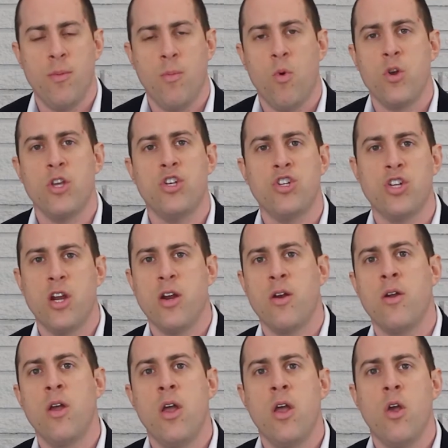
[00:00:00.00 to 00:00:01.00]
The more you
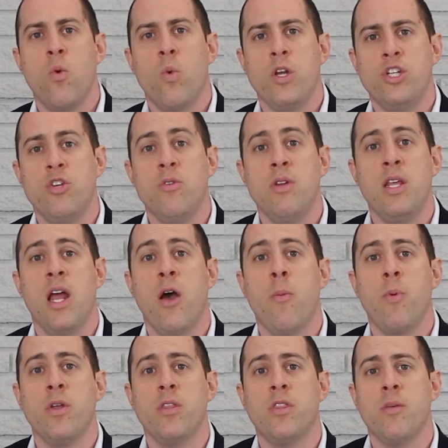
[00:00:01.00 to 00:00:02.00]
share what you need
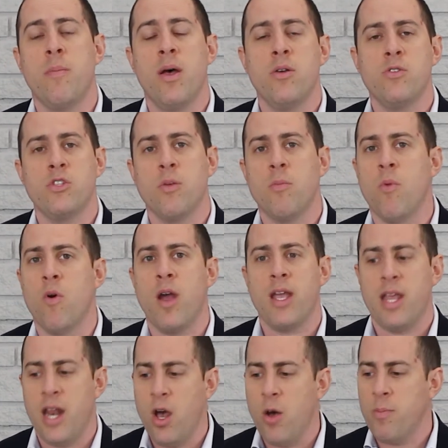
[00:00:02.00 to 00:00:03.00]
help with the most, the more I
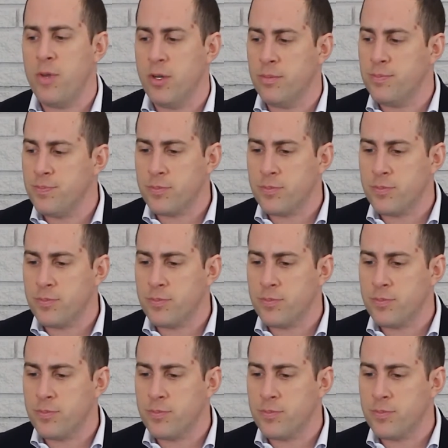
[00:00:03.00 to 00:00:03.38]
can help you.